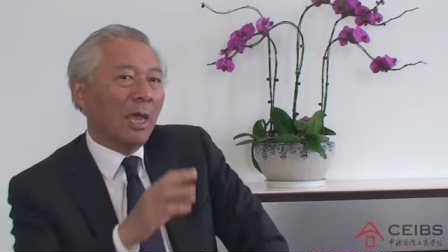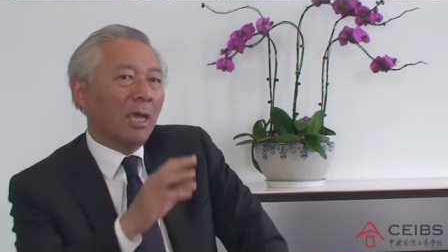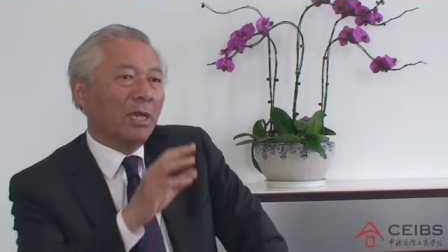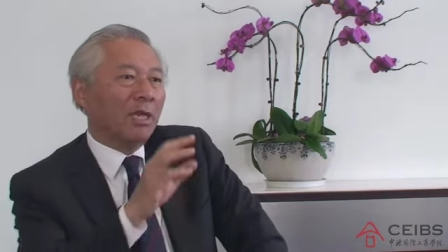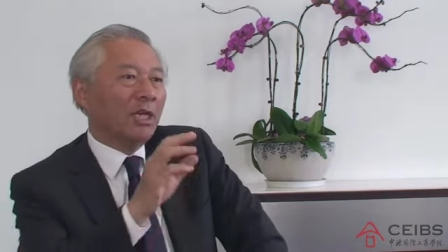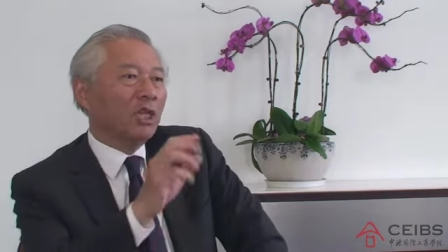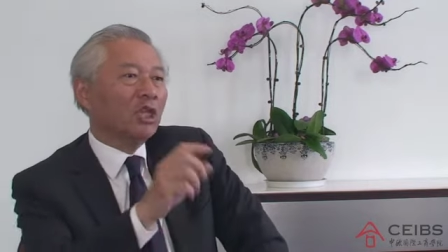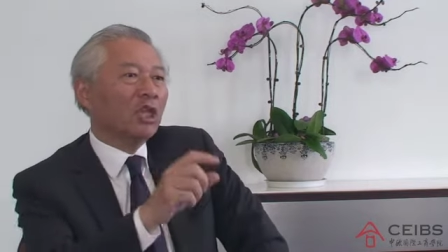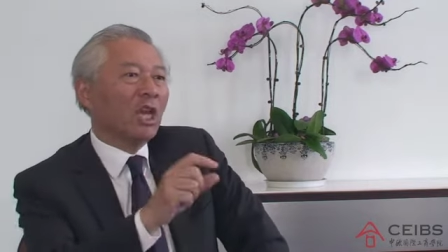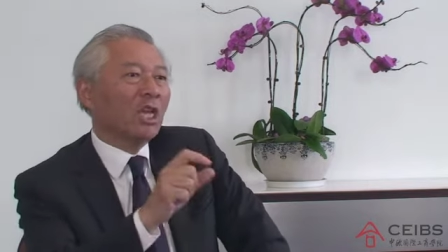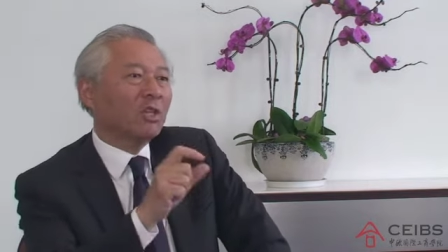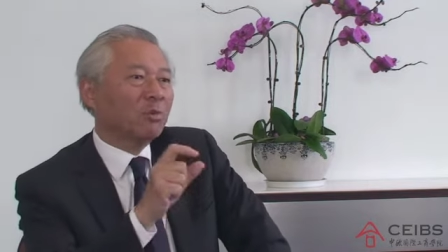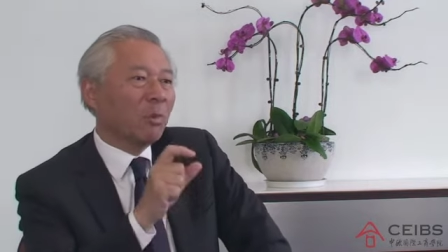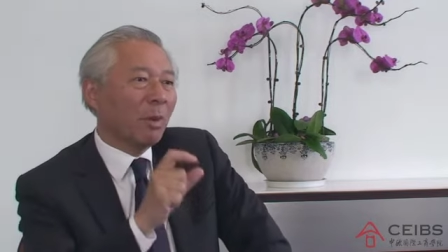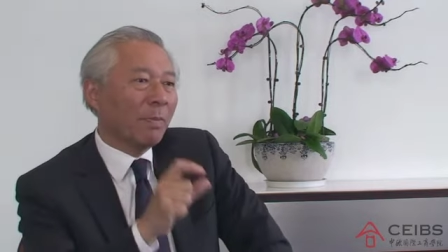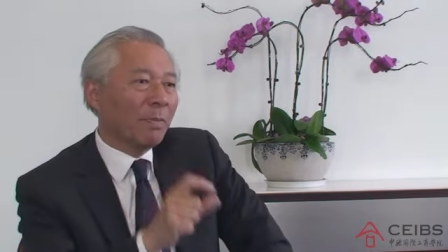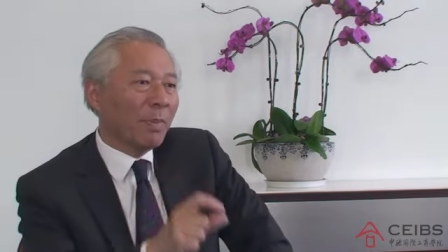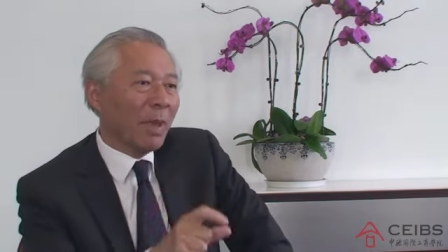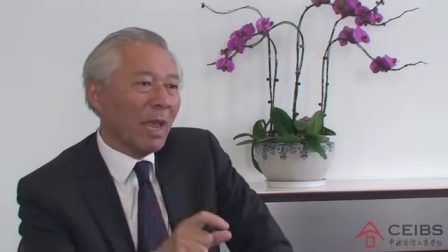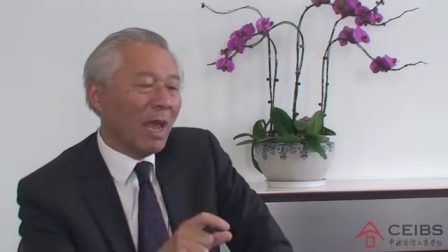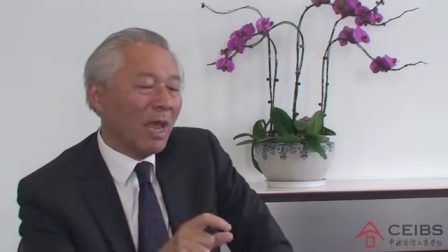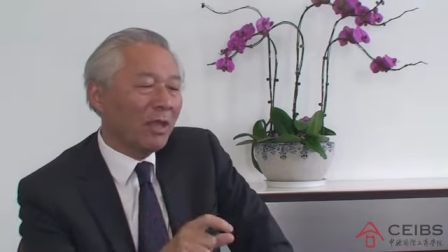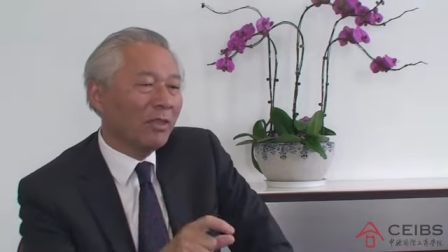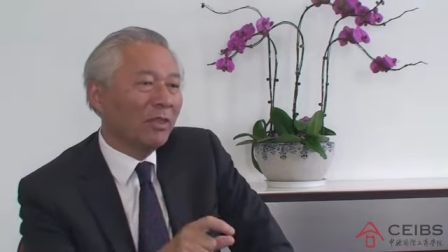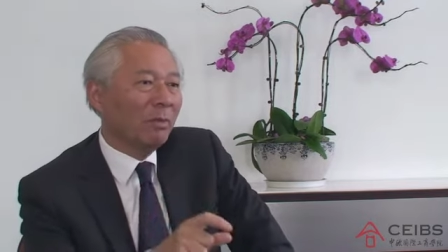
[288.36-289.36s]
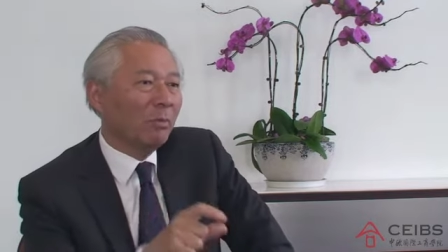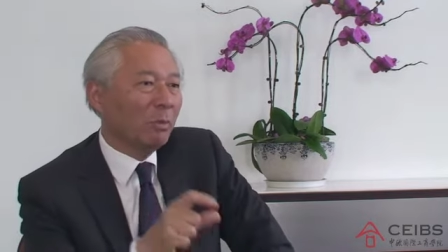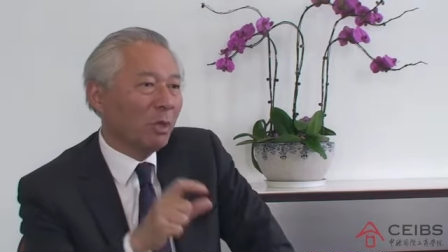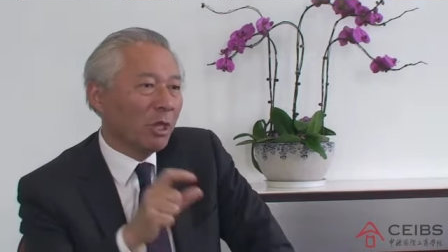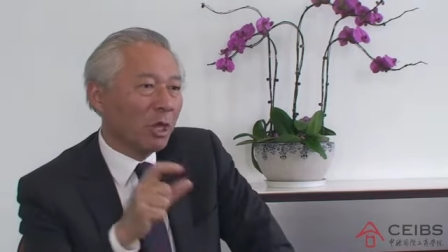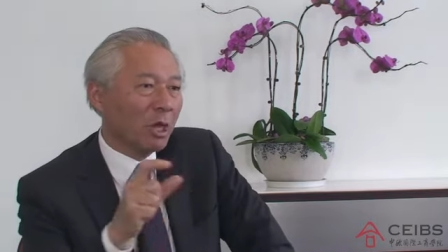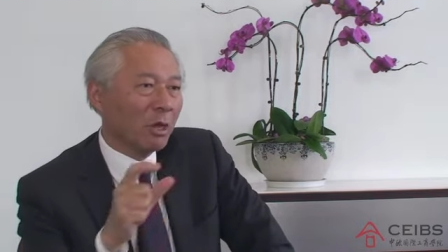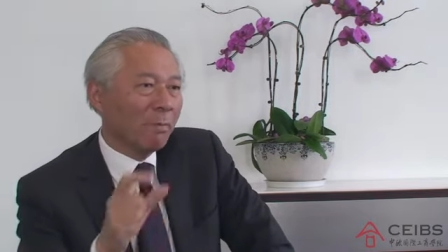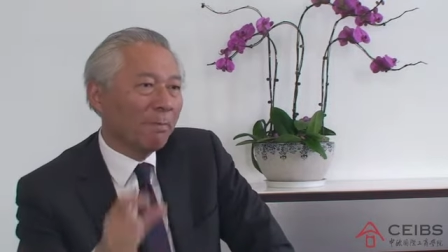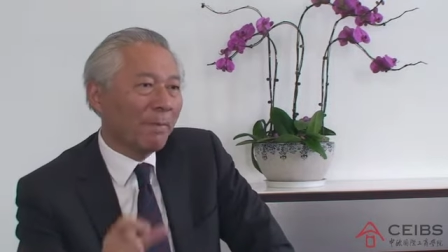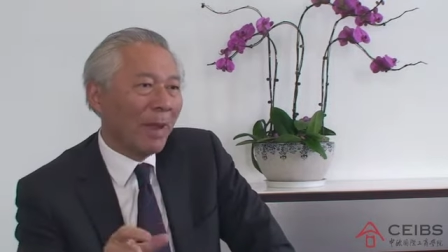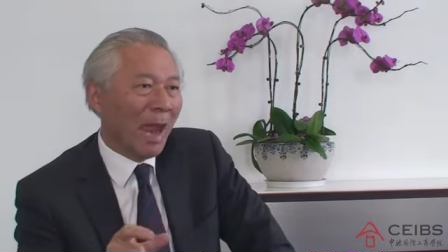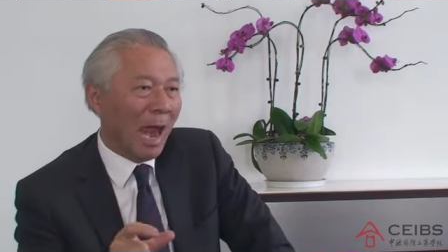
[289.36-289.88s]
In each case, we paired them with
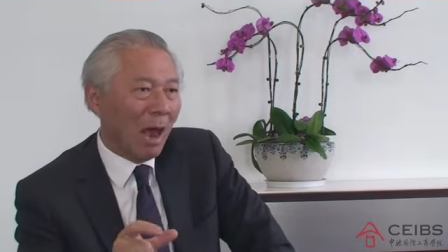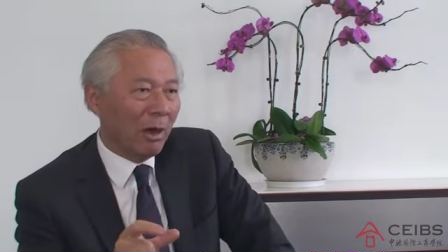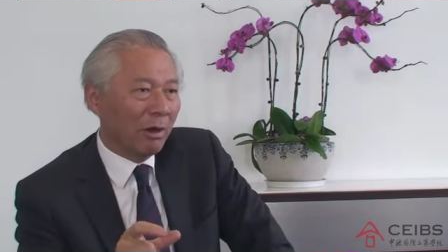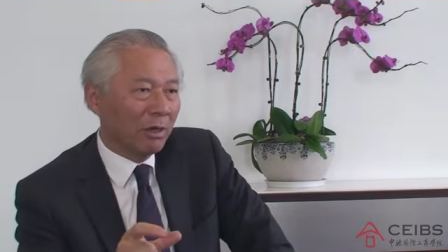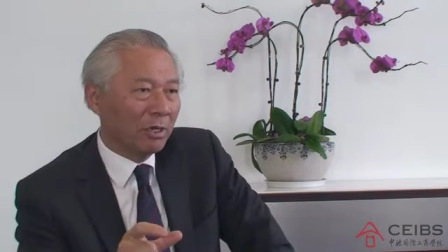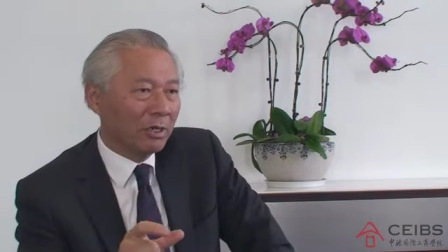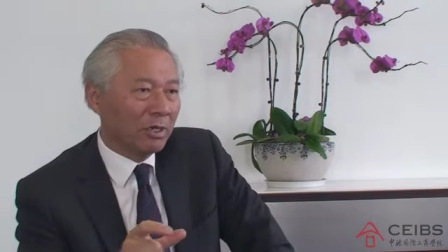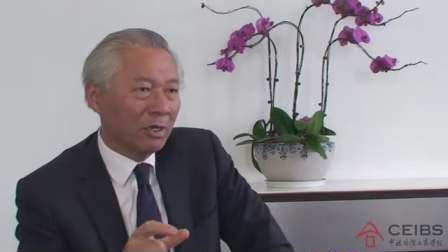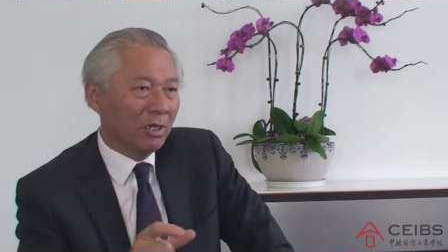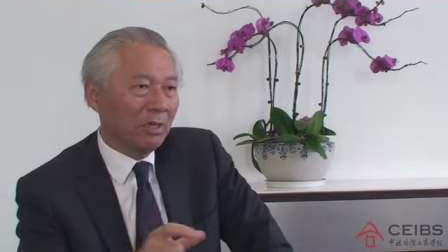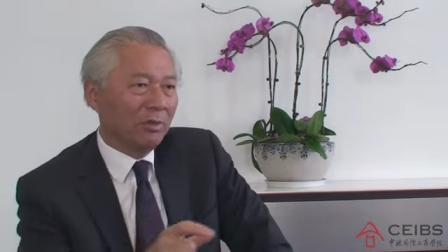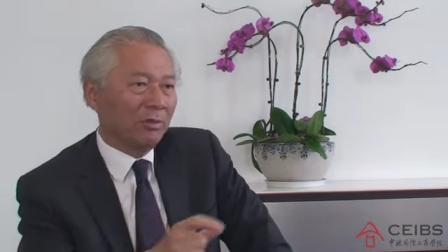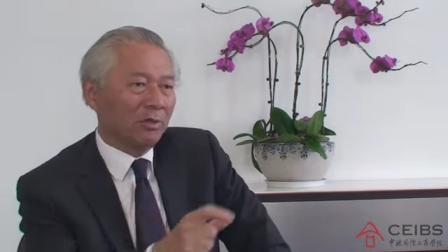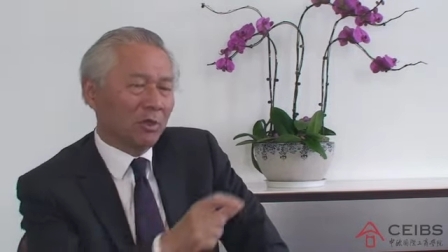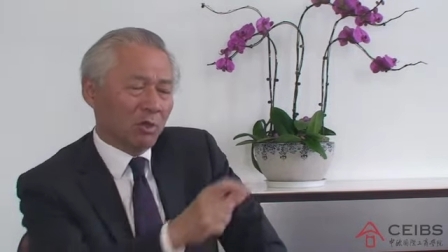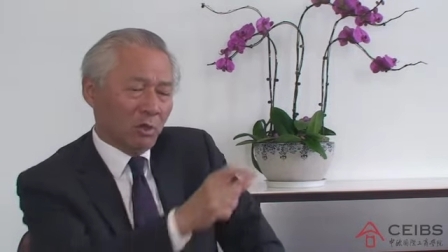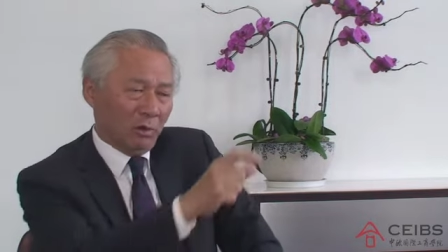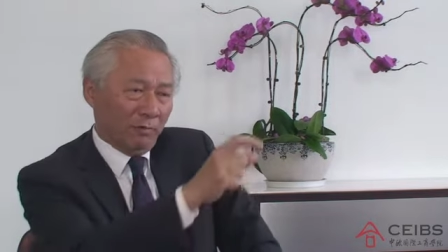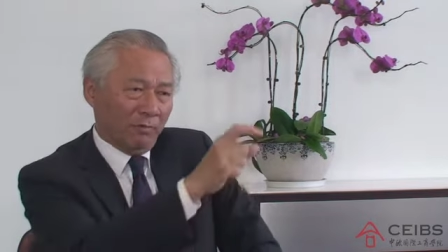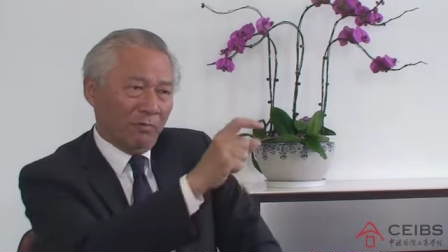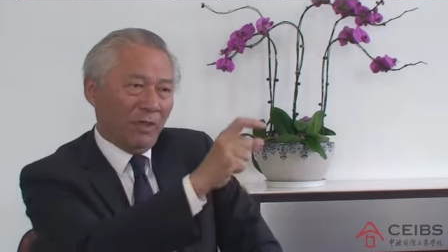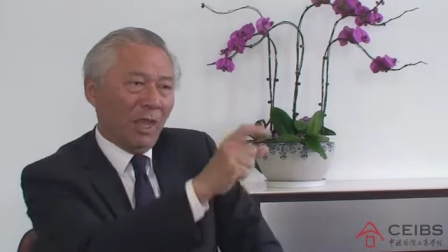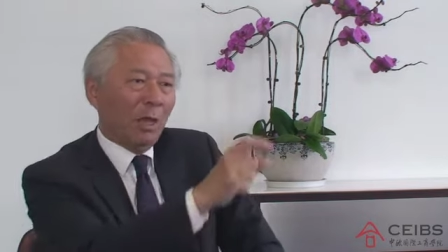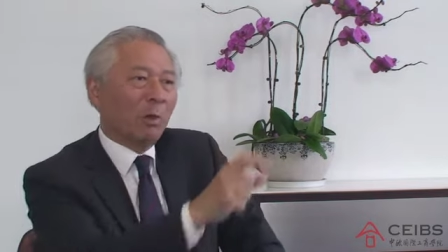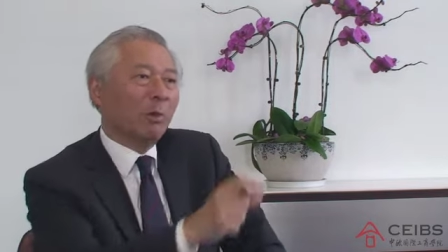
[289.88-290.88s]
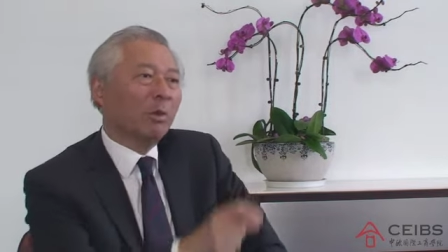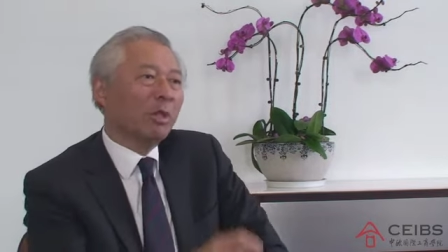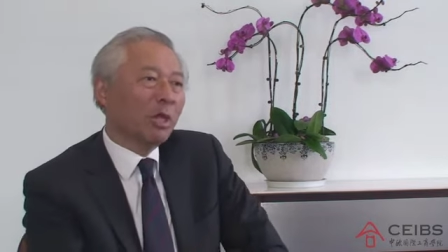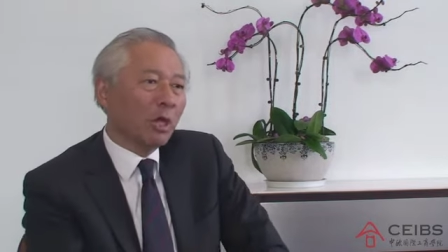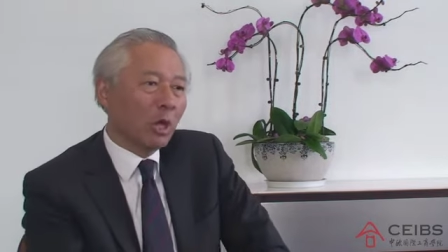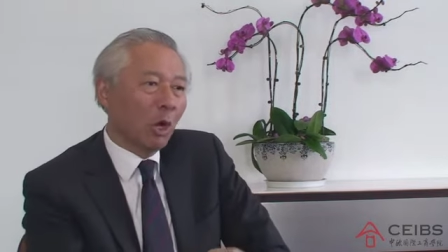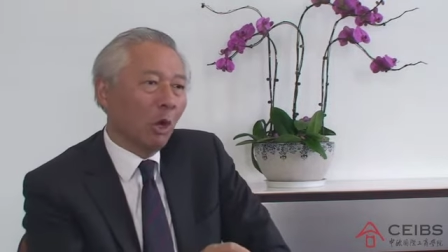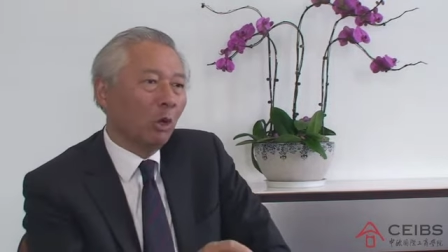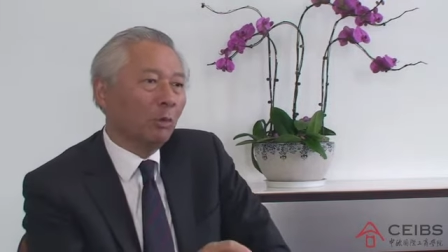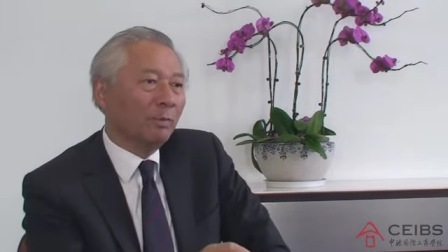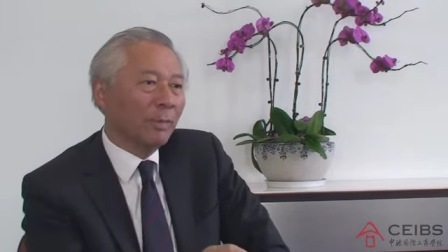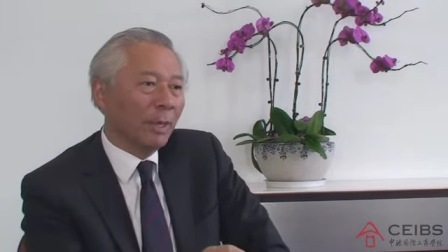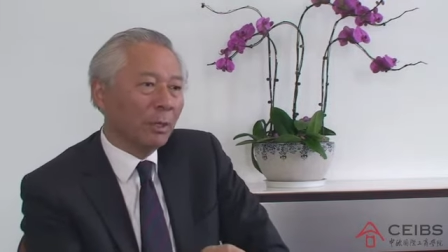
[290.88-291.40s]
a comparator. Sort of they were the
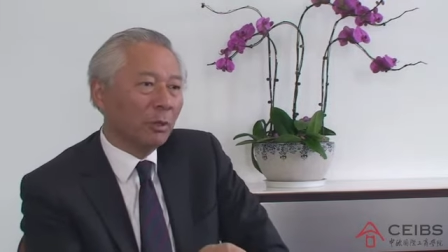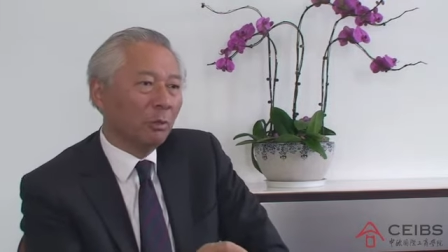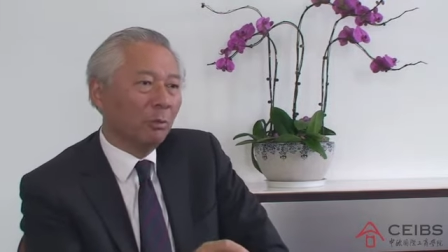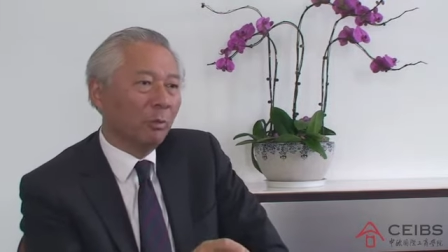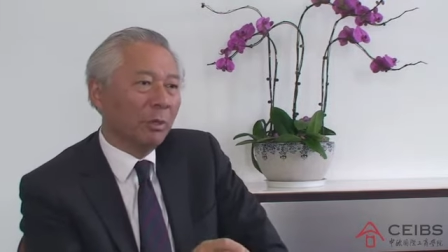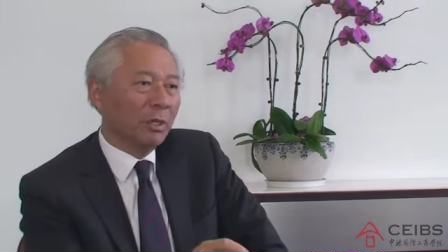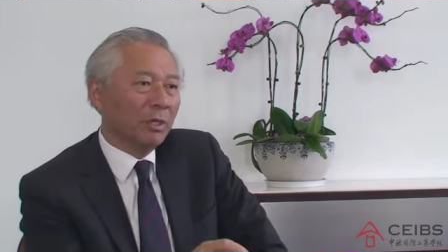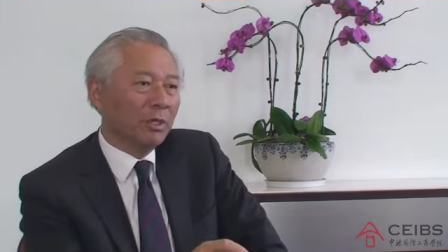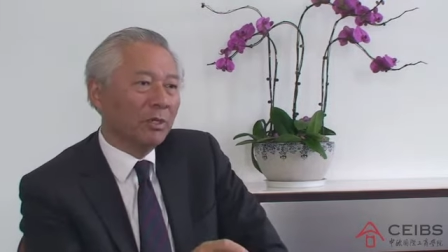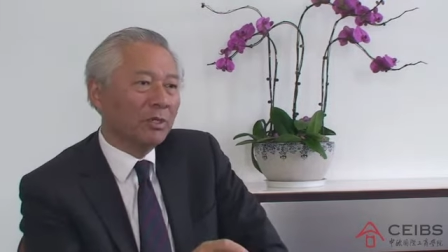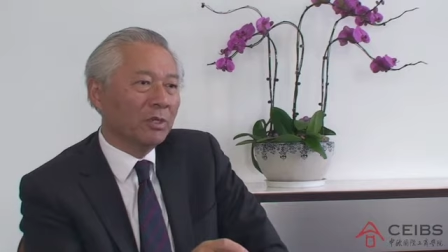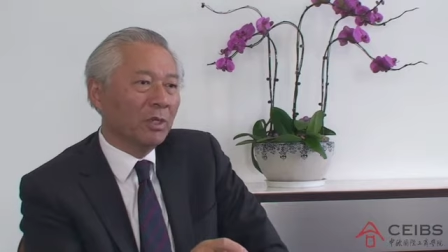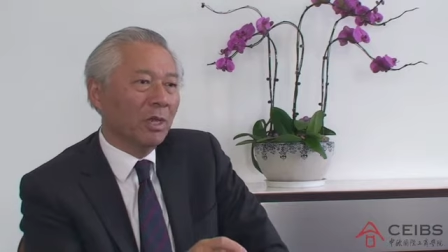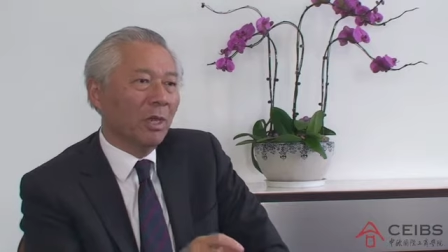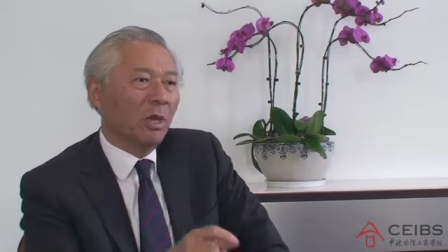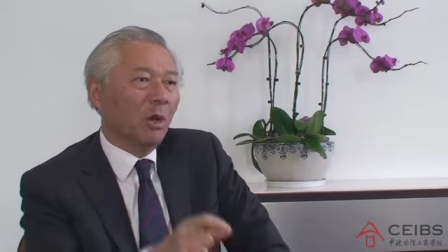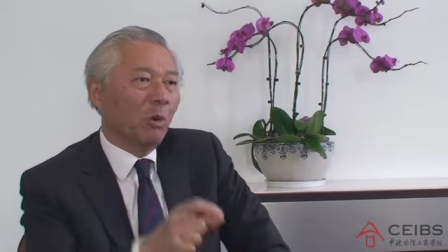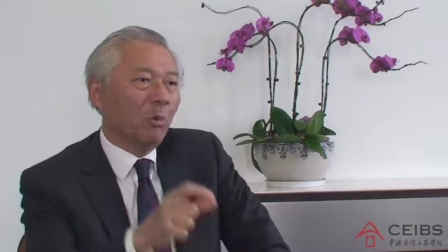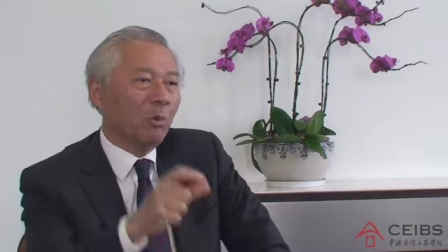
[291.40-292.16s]
gold medal winners.